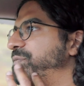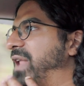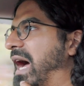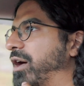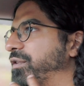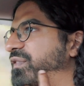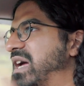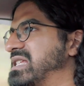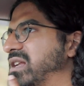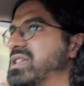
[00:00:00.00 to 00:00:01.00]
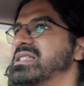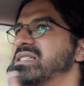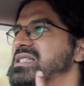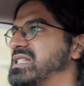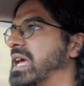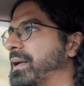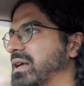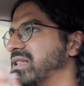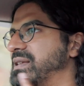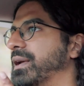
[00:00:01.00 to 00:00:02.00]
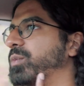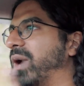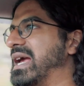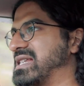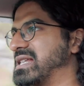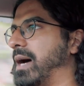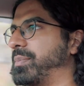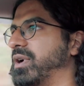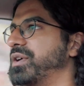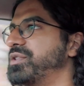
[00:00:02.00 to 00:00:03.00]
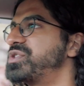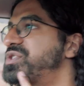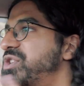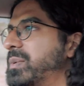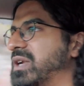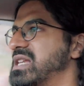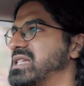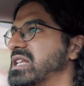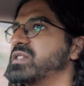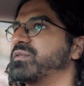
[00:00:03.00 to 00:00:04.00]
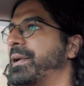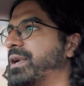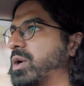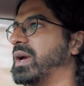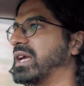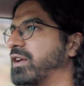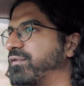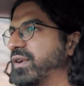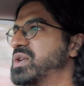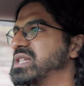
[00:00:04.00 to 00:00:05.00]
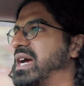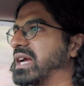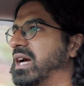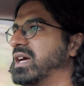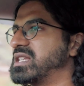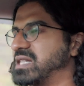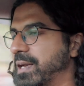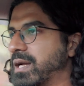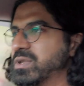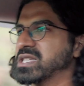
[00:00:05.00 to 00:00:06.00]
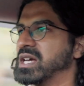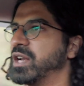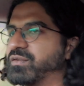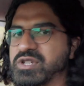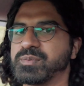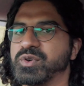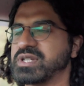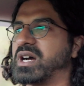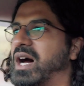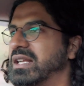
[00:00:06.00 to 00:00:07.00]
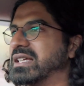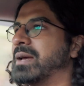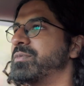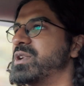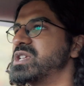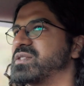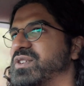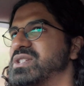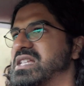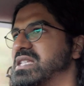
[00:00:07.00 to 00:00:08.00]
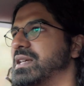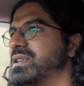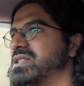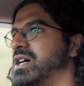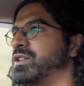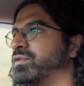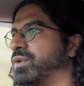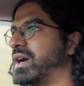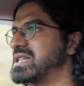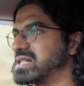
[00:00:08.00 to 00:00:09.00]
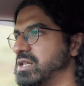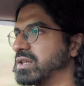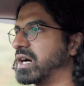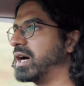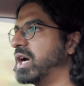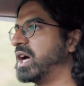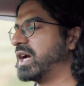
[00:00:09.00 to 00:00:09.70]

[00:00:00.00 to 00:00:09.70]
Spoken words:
Now, first thing you notice is the steering. The steering weights up super nicely and is very quick. It feels like steering designed for a sports car, unlike the M3, it just feels like steering designed for a saloon car.